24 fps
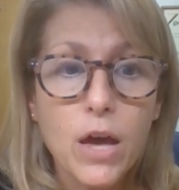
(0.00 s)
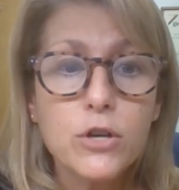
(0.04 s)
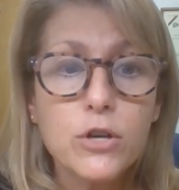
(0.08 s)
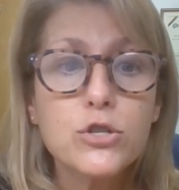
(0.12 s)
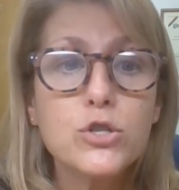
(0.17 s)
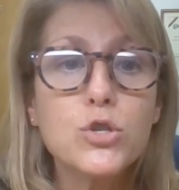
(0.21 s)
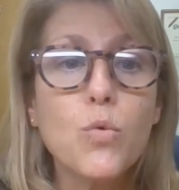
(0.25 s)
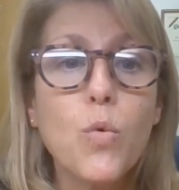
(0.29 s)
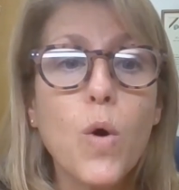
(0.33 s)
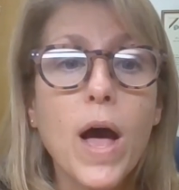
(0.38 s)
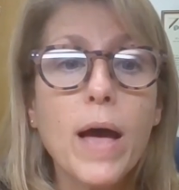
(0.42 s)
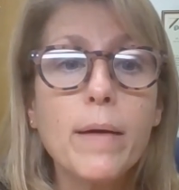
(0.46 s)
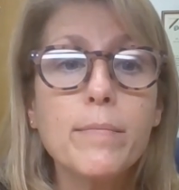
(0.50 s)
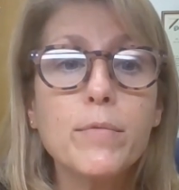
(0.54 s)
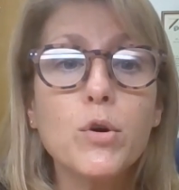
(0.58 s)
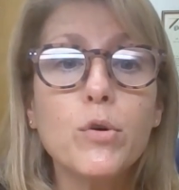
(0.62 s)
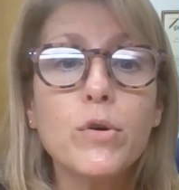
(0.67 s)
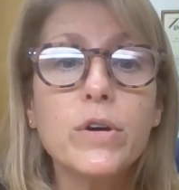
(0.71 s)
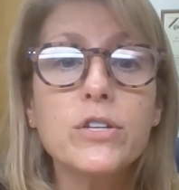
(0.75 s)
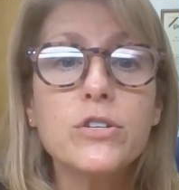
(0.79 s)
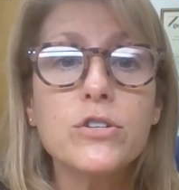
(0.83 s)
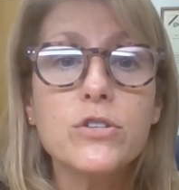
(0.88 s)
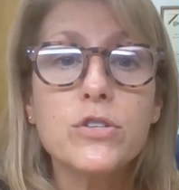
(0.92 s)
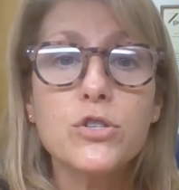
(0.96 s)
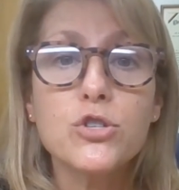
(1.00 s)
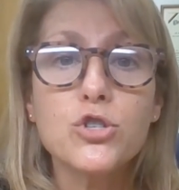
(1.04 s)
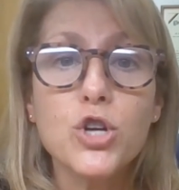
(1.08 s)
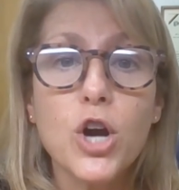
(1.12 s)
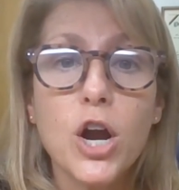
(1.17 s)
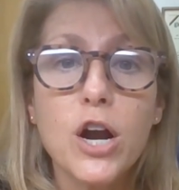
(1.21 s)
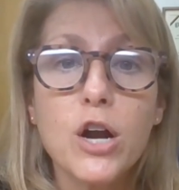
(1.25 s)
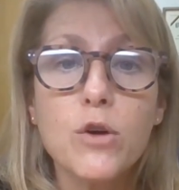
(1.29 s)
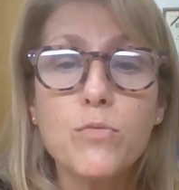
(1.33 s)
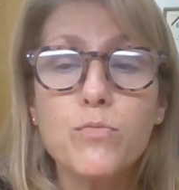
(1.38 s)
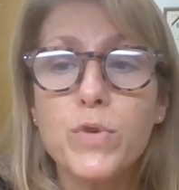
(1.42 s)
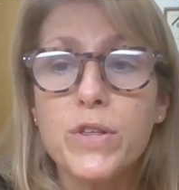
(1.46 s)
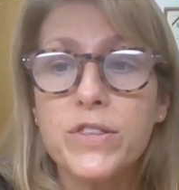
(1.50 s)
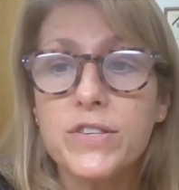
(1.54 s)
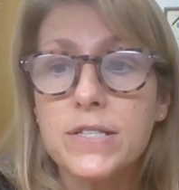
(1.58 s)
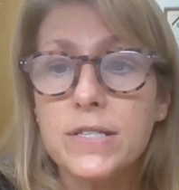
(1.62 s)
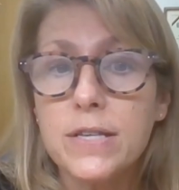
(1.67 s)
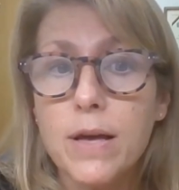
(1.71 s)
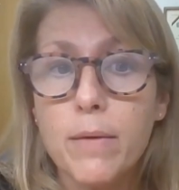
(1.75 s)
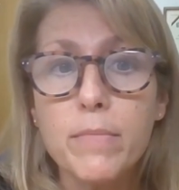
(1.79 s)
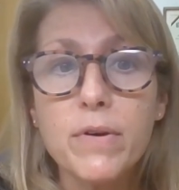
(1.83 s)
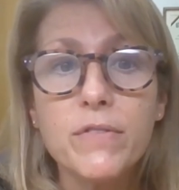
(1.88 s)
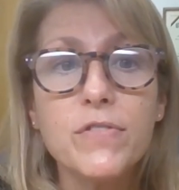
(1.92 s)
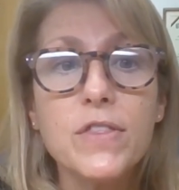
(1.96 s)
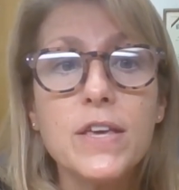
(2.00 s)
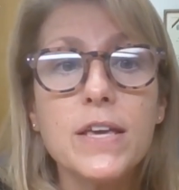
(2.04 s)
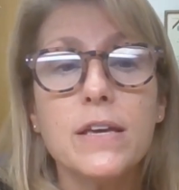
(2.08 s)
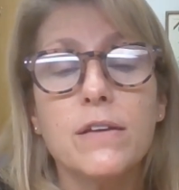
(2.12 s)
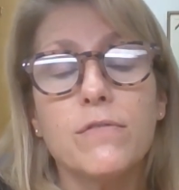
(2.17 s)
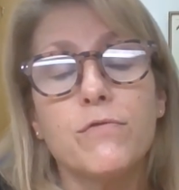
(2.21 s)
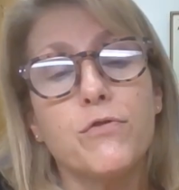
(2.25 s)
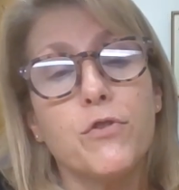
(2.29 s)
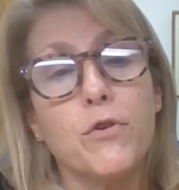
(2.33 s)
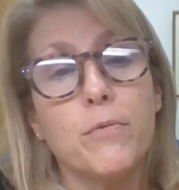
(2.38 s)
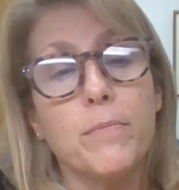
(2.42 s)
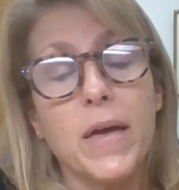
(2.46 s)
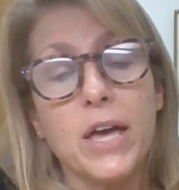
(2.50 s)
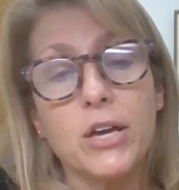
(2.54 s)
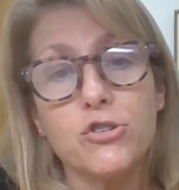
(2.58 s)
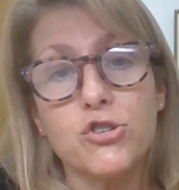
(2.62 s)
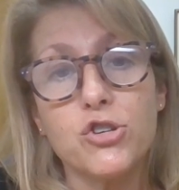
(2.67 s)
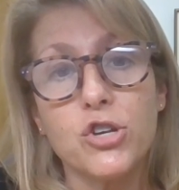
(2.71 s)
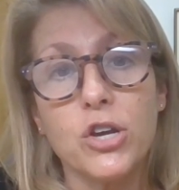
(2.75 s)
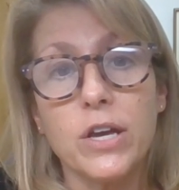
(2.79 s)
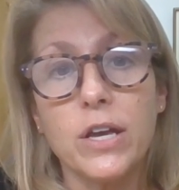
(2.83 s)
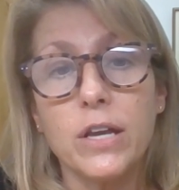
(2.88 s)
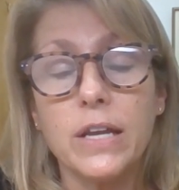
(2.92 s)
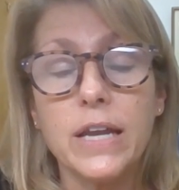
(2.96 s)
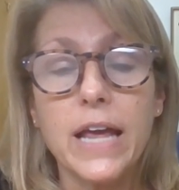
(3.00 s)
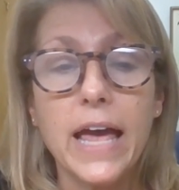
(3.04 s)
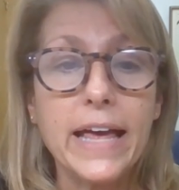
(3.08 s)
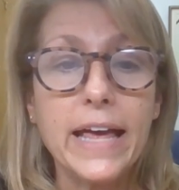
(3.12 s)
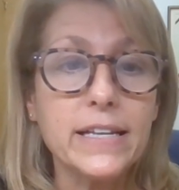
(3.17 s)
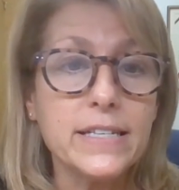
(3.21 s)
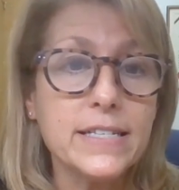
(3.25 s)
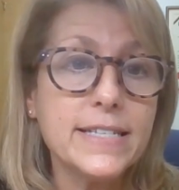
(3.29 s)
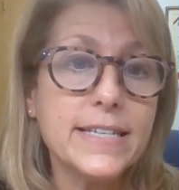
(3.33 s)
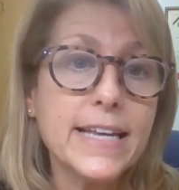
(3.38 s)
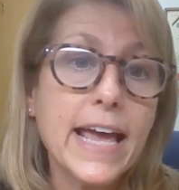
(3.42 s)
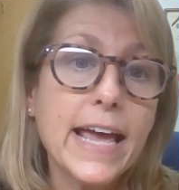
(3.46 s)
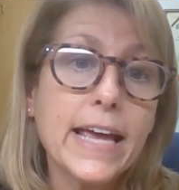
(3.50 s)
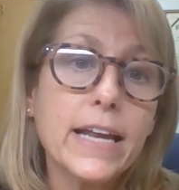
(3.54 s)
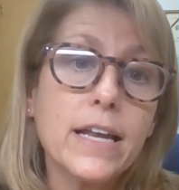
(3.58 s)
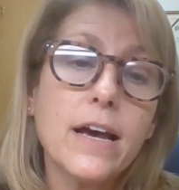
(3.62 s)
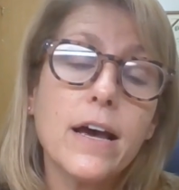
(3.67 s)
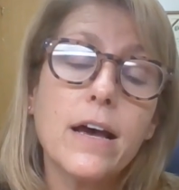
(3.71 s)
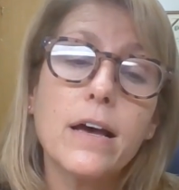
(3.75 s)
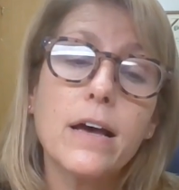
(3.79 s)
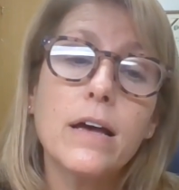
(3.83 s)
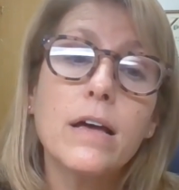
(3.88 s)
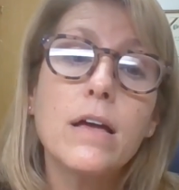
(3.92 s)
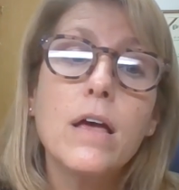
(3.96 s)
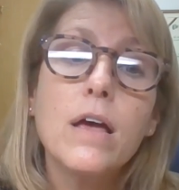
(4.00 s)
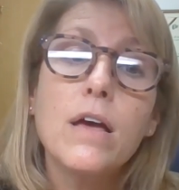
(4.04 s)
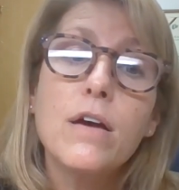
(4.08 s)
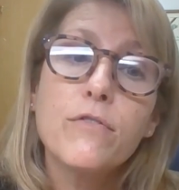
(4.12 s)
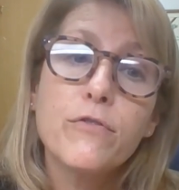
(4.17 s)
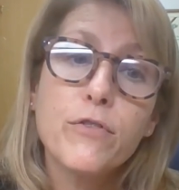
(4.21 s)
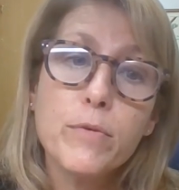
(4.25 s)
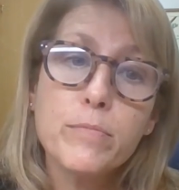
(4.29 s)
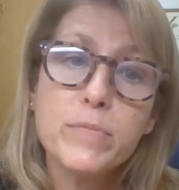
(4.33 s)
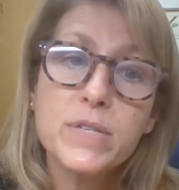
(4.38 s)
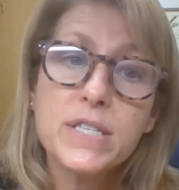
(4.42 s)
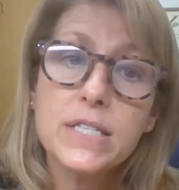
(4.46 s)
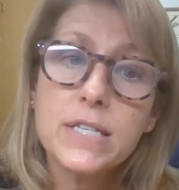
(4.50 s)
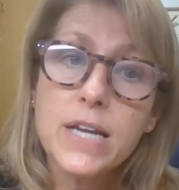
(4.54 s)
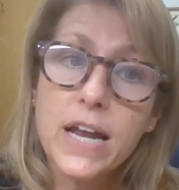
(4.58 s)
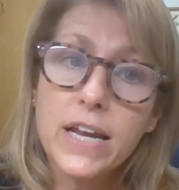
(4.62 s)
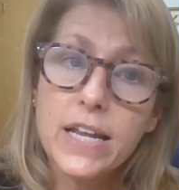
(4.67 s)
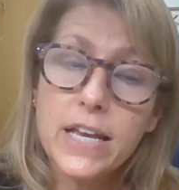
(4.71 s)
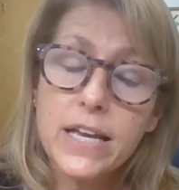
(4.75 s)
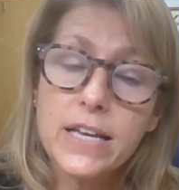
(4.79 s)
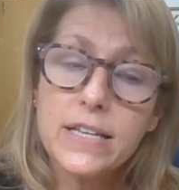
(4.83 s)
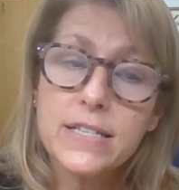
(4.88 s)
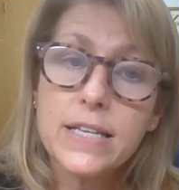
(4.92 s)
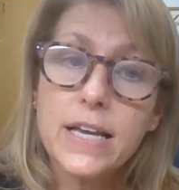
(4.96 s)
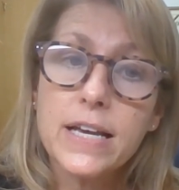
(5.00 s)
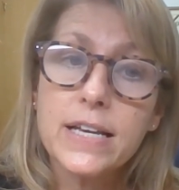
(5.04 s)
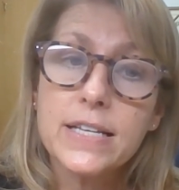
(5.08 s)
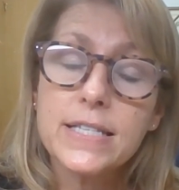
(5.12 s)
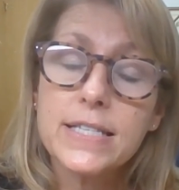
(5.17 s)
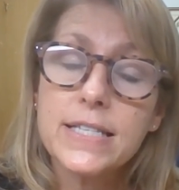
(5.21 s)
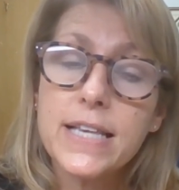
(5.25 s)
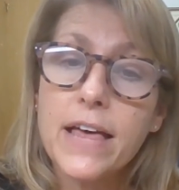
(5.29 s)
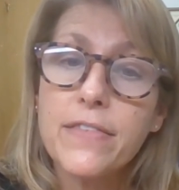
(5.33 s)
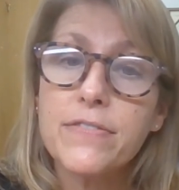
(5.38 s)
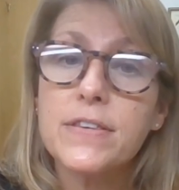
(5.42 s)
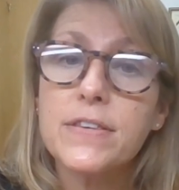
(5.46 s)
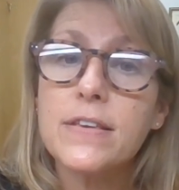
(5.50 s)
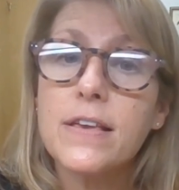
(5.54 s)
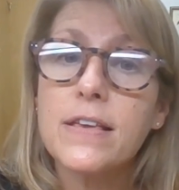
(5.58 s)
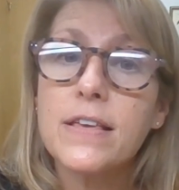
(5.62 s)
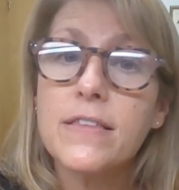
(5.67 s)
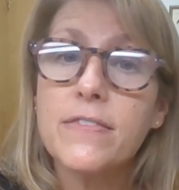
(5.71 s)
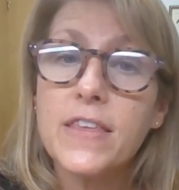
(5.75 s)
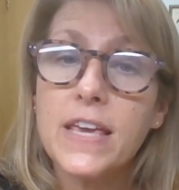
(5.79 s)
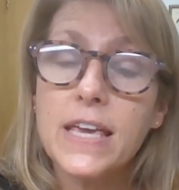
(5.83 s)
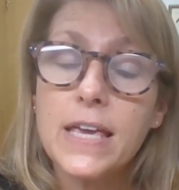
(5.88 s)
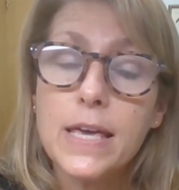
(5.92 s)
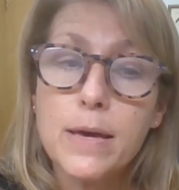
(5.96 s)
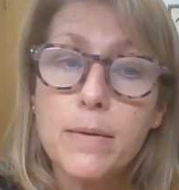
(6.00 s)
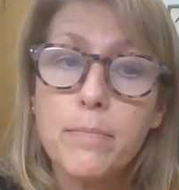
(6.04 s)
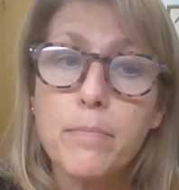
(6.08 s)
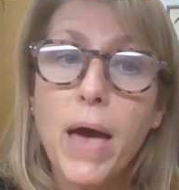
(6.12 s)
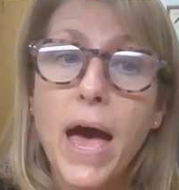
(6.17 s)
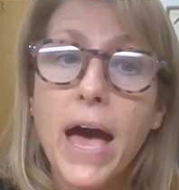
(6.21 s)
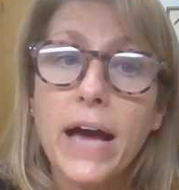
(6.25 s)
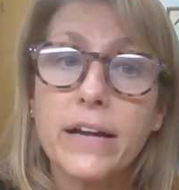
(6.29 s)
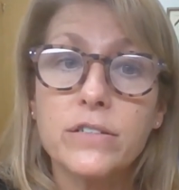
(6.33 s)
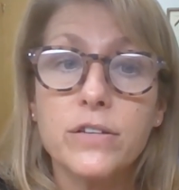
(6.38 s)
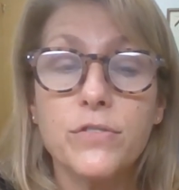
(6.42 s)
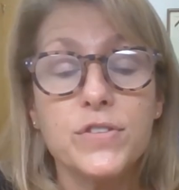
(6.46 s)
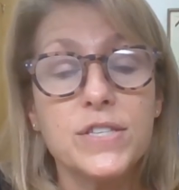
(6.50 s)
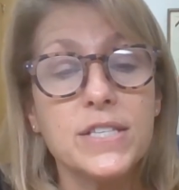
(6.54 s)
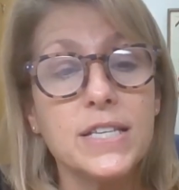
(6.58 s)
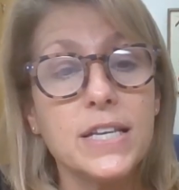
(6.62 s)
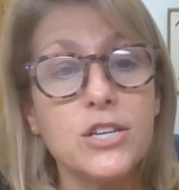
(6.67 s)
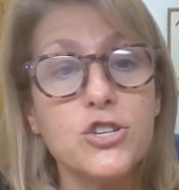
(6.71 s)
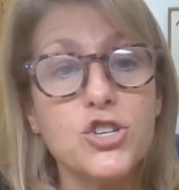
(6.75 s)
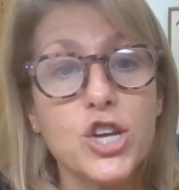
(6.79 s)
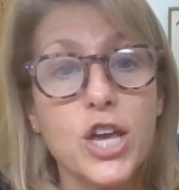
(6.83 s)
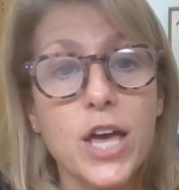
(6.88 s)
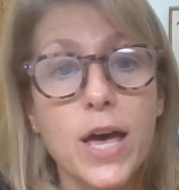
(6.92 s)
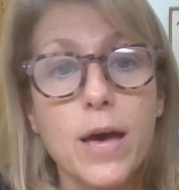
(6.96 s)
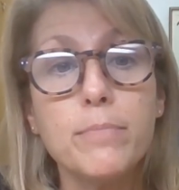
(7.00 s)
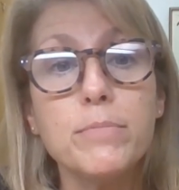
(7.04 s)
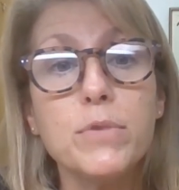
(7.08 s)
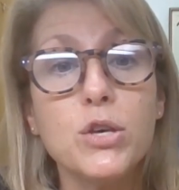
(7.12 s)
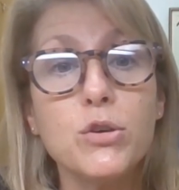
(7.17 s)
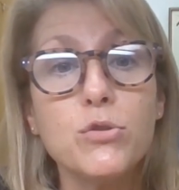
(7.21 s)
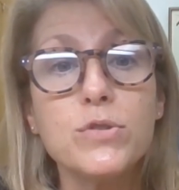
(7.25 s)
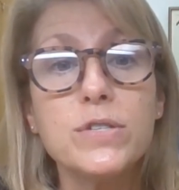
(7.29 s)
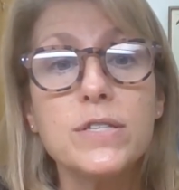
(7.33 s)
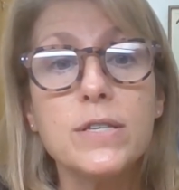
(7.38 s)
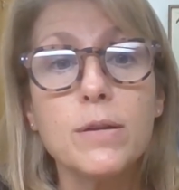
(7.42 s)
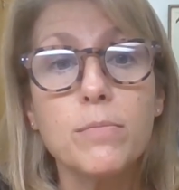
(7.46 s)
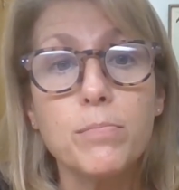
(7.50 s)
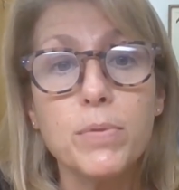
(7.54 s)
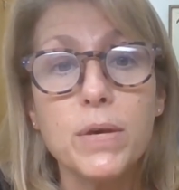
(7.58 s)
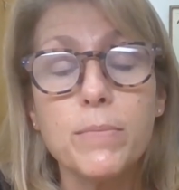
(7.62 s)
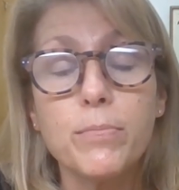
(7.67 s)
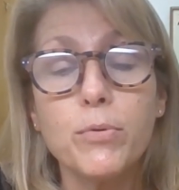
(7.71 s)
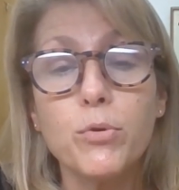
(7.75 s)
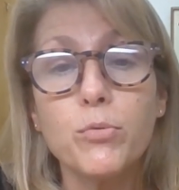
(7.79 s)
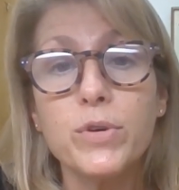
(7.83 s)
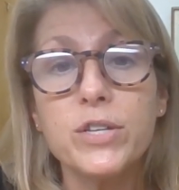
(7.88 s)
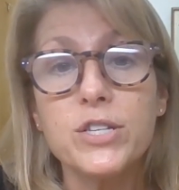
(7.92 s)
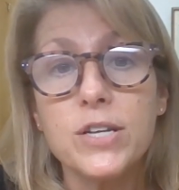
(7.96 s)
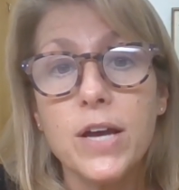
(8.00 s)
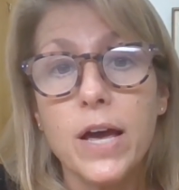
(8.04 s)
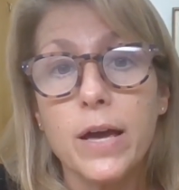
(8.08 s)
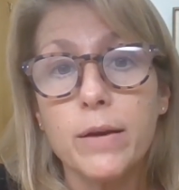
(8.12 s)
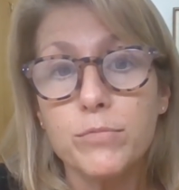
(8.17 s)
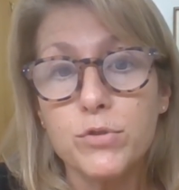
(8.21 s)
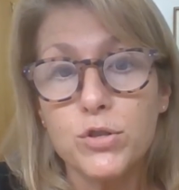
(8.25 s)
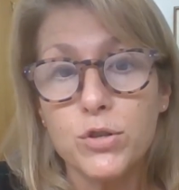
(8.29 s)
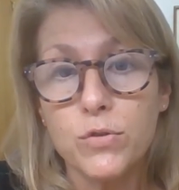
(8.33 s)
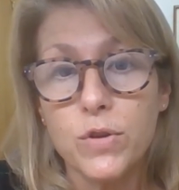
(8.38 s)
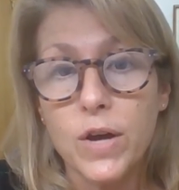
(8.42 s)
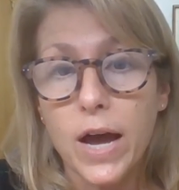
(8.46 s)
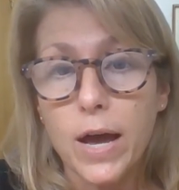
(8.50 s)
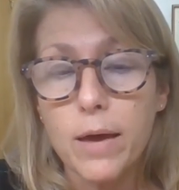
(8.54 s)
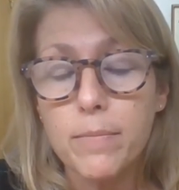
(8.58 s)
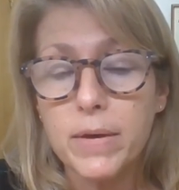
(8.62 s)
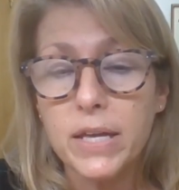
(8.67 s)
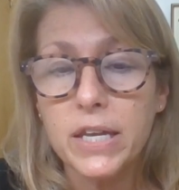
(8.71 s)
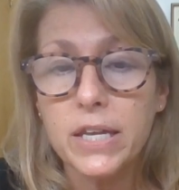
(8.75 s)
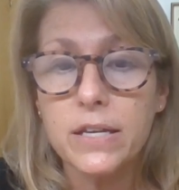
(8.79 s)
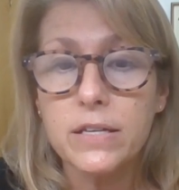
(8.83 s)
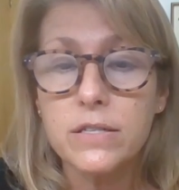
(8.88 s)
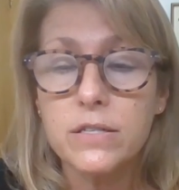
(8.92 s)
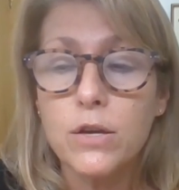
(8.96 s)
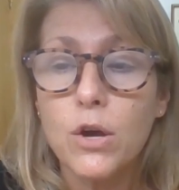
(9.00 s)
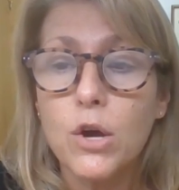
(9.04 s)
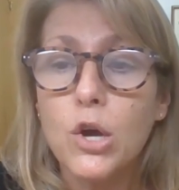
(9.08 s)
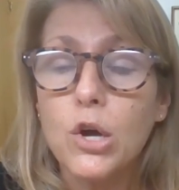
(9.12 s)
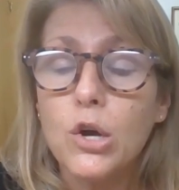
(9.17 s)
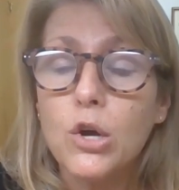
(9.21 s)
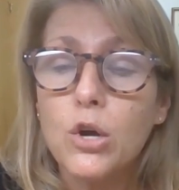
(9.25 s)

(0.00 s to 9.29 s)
So I'm going to start with some of the information and data from studies assessing the impact of CGM use in people with type 2 diabetes